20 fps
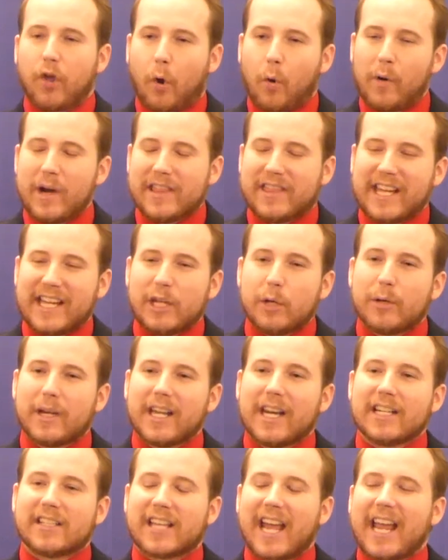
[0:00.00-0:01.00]
The only thing you
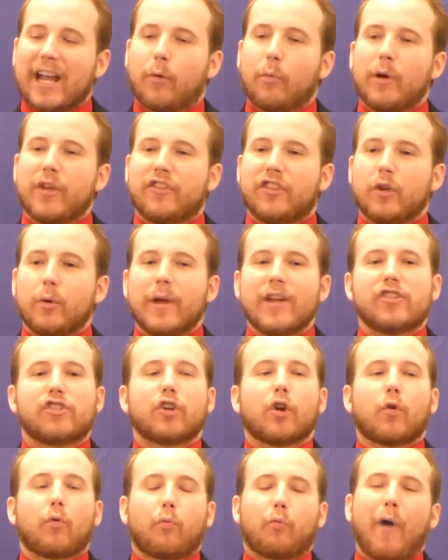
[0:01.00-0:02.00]
get to take with you is
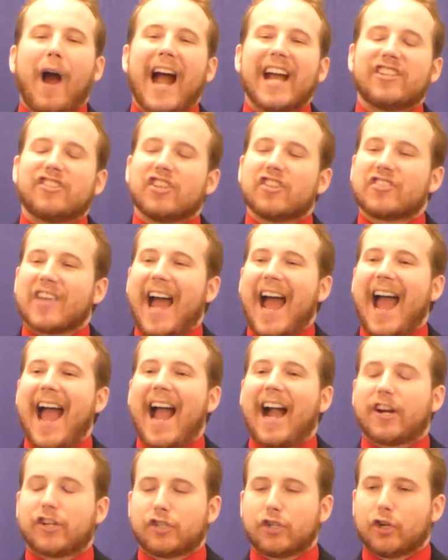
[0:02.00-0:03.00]
your righteous
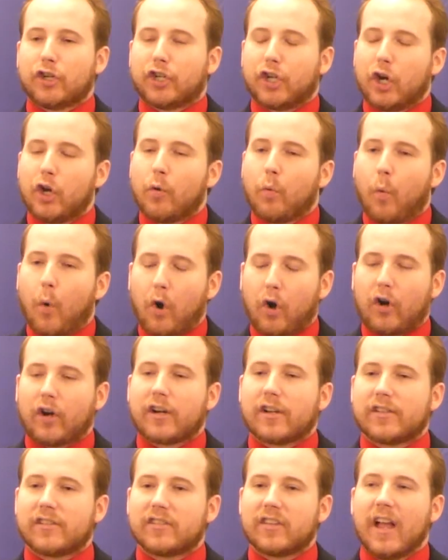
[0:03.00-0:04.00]
acts, your good
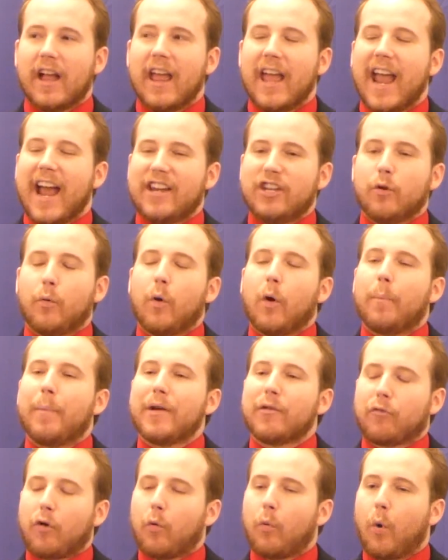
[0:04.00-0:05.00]
works, and you will
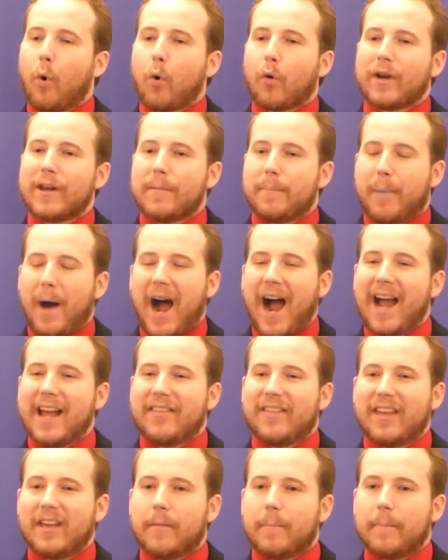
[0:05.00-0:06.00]
be rewarded by
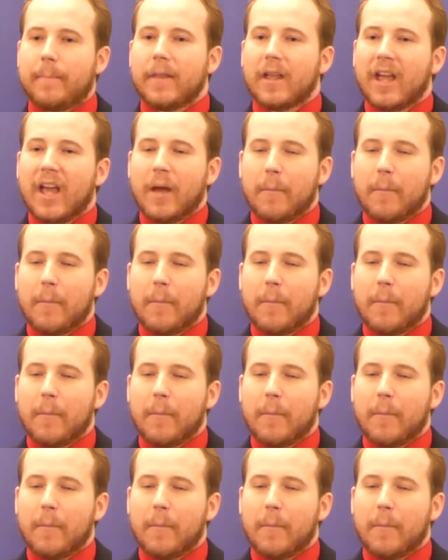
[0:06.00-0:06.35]
them.